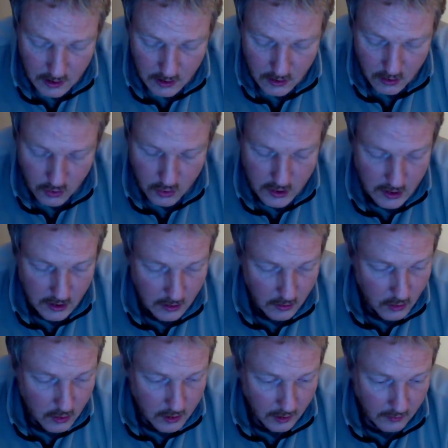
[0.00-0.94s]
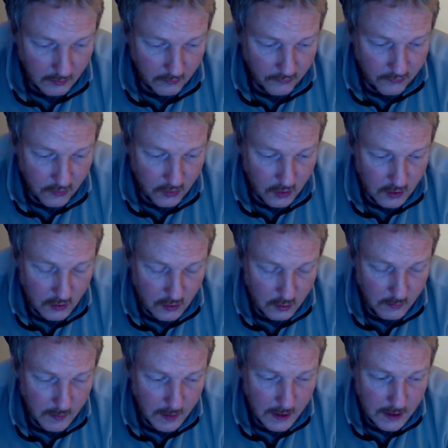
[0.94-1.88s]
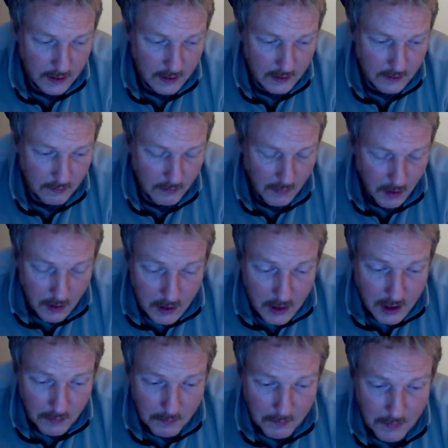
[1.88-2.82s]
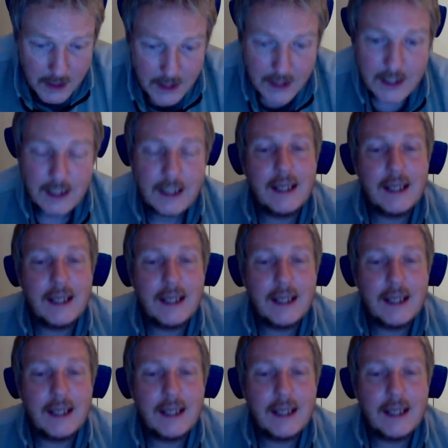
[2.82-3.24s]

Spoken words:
who they're looking for to make market making